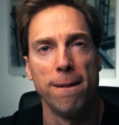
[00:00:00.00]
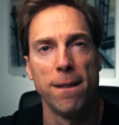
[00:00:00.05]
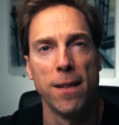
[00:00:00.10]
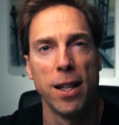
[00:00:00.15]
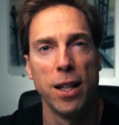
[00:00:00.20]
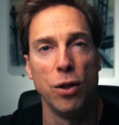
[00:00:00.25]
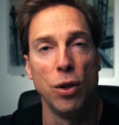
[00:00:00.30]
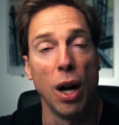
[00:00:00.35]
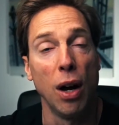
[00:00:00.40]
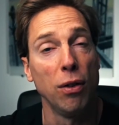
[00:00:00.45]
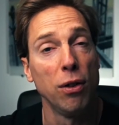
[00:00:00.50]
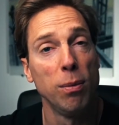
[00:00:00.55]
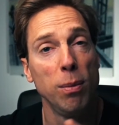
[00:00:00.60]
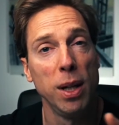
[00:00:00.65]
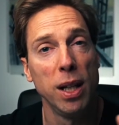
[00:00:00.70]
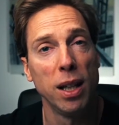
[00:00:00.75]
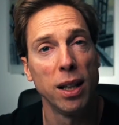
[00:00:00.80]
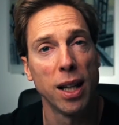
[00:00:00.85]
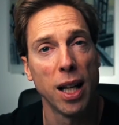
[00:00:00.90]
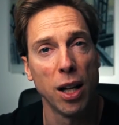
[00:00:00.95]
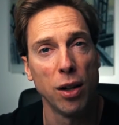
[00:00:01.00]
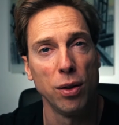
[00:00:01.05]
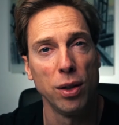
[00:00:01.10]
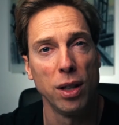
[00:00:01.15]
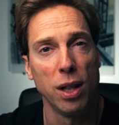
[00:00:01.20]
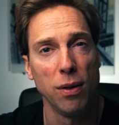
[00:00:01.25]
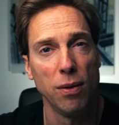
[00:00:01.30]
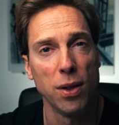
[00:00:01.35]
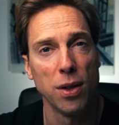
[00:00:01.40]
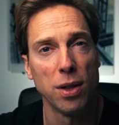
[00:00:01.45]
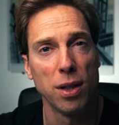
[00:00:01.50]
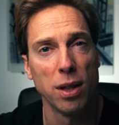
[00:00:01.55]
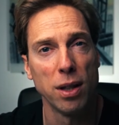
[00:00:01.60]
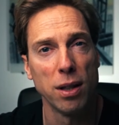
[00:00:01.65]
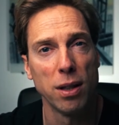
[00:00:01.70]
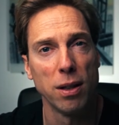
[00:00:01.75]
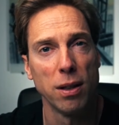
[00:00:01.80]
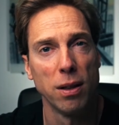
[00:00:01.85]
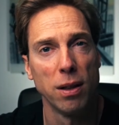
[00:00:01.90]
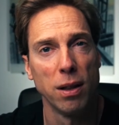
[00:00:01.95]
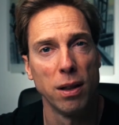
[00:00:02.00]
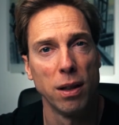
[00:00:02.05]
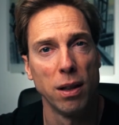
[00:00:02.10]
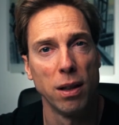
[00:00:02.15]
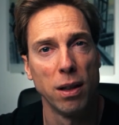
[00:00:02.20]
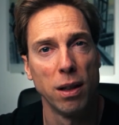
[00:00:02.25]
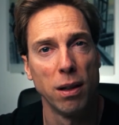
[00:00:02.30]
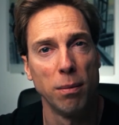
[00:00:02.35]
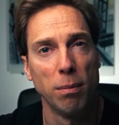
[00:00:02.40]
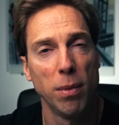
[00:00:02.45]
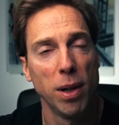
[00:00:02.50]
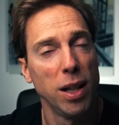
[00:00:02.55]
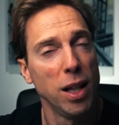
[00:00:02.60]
You have to be in a calorie deficit, but